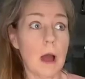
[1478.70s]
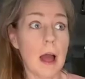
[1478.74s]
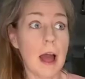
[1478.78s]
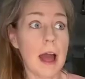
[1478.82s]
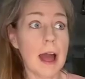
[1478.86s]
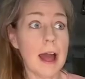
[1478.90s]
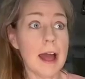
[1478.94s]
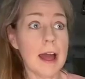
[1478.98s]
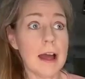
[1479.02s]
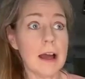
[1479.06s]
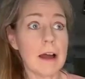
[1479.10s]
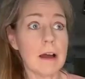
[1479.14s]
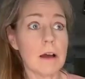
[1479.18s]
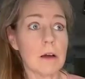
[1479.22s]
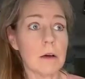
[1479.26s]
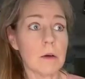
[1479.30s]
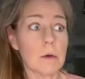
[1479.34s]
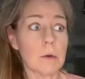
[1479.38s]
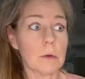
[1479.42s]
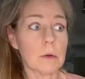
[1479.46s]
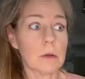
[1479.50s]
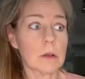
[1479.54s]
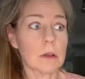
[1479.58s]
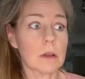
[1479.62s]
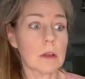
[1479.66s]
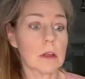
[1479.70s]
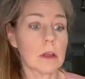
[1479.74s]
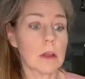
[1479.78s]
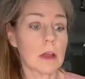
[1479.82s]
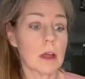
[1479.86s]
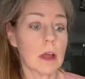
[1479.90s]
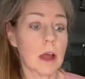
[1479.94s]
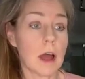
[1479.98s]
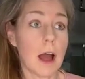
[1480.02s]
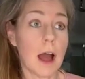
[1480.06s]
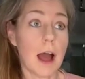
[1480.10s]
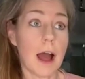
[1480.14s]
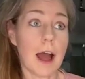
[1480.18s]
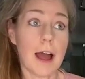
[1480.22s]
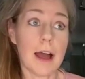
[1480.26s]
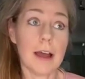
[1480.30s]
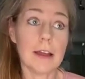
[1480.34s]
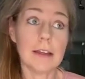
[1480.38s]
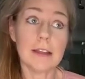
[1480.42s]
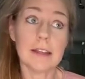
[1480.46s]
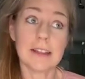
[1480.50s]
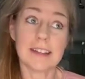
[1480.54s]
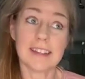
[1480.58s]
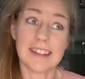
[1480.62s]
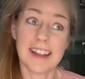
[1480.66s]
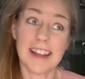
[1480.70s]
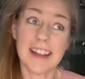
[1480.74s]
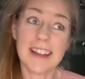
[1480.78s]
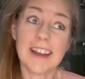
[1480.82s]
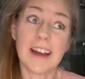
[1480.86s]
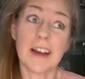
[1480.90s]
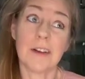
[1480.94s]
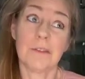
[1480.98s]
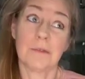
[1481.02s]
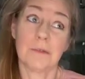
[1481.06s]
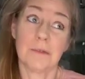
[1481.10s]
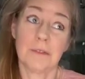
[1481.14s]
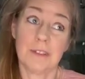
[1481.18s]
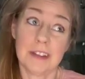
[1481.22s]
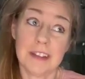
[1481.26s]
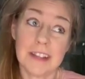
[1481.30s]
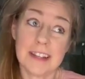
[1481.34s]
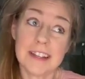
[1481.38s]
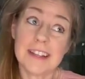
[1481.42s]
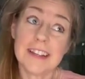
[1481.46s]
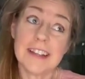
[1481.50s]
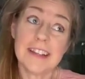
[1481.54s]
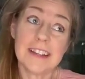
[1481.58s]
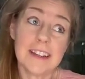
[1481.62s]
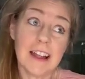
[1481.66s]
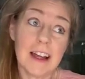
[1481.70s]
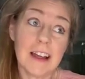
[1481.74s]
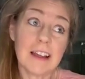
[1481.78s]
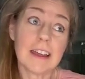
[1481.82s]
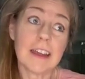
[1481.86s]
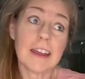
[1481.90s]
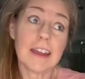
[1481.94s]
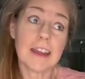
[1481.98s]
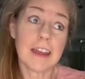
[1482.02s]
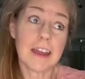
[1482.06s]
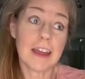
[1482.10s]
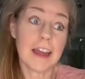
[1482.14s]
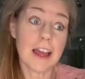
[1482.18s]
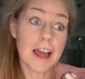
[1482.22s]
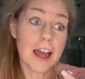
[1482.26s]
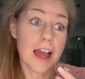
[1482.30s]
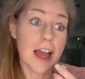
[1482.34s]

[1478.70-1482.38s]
Wow. I guess I'm really lucky.